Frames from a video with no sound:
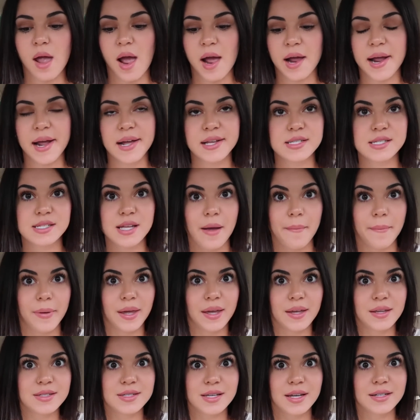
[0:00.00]
I can't stop
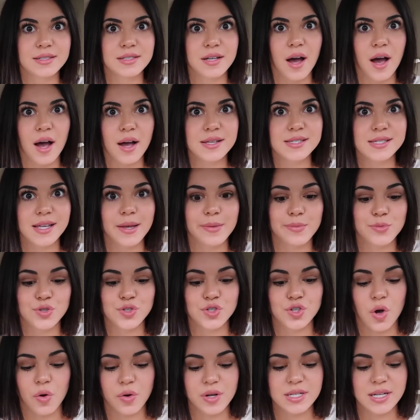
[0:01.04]
making TikToks. I am
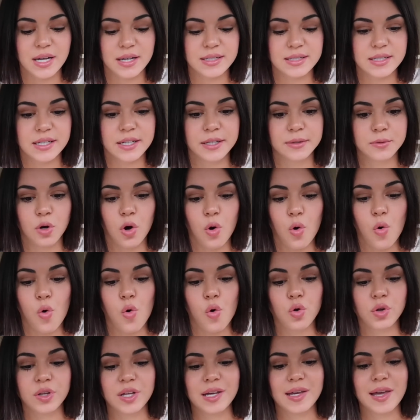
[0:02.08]
so addicted.
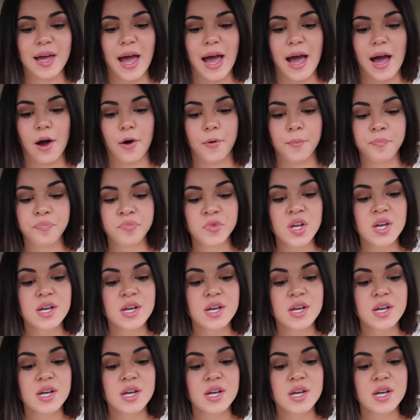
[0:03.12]
Holy cow.